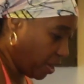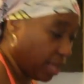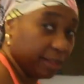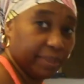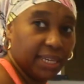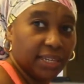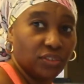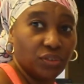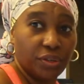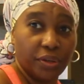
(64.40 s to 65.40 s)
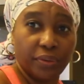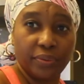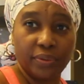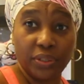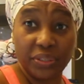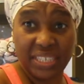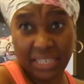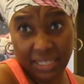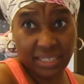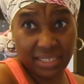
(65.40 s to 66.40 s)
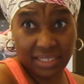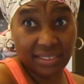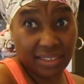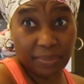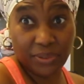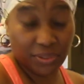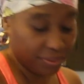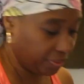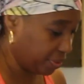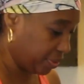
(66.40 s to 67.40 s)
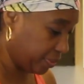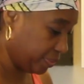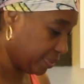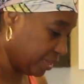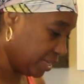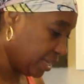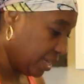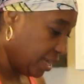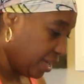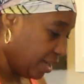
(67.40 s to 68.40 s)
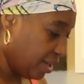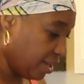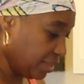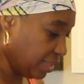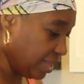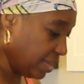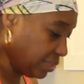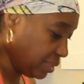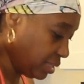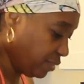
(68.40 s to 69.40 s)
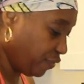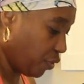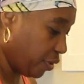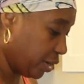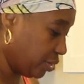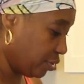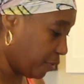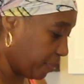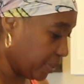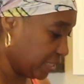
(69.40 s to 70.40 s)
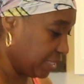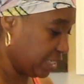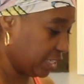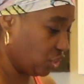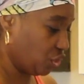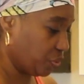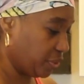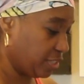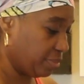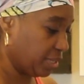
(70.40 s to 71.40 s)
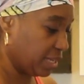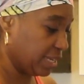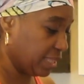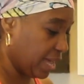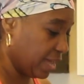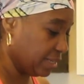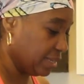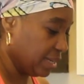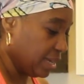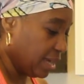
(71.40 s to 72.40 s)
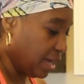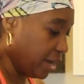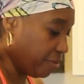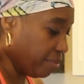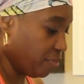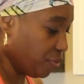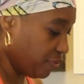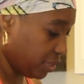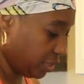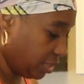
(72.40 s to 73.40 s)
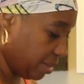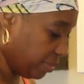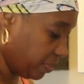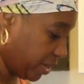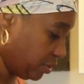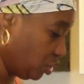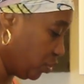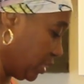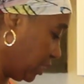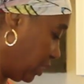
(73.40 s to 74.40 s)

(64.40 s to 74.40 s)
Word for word: well, because, you know, there's healing in the stems too, you know. Unless it's for, you know, presentation or something like that, I remove the stems, but I usually